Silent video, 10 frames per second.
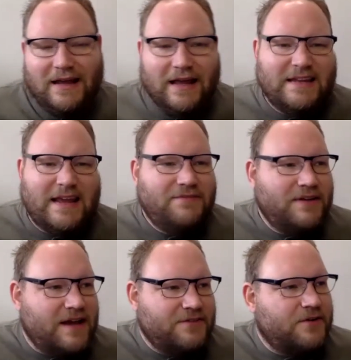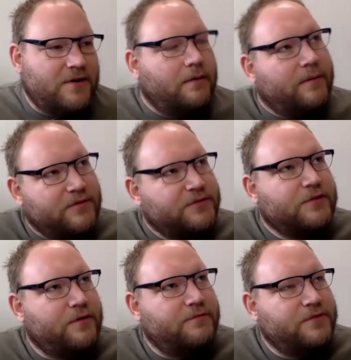even yesterday, it
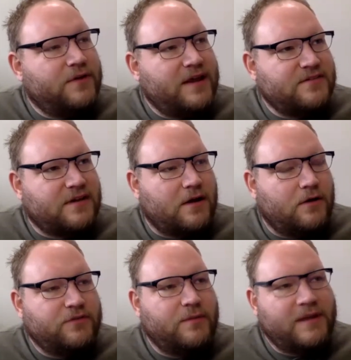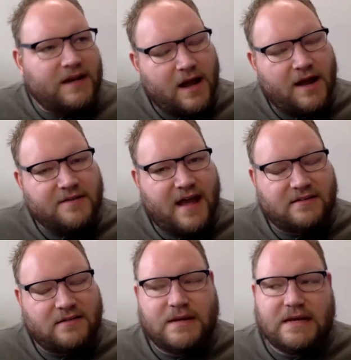was a few days ago, somebody had
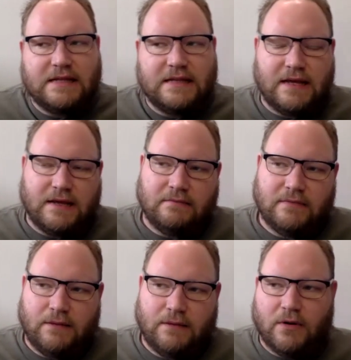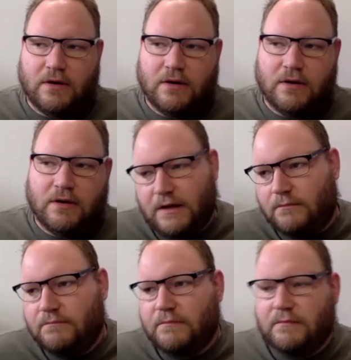contacted me, and they were,
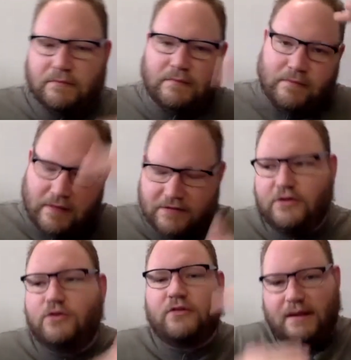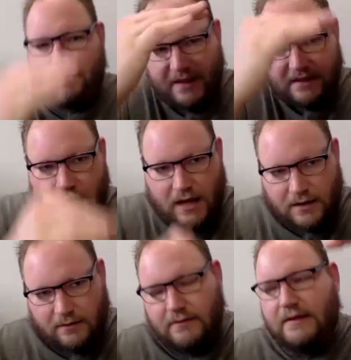you know, it's usually a big
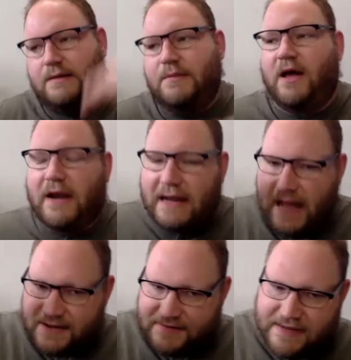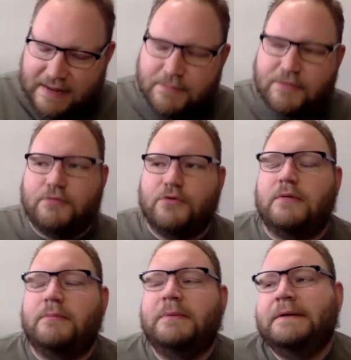long email, and I kind of skimmed through
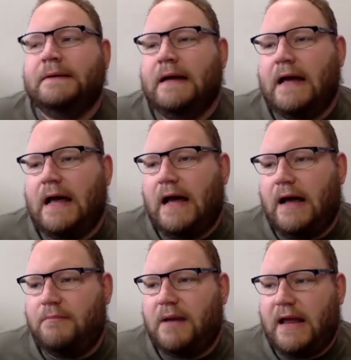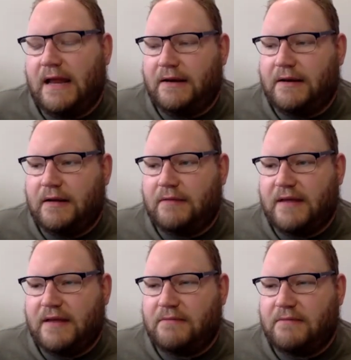them, and
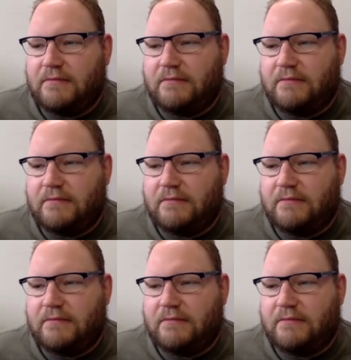they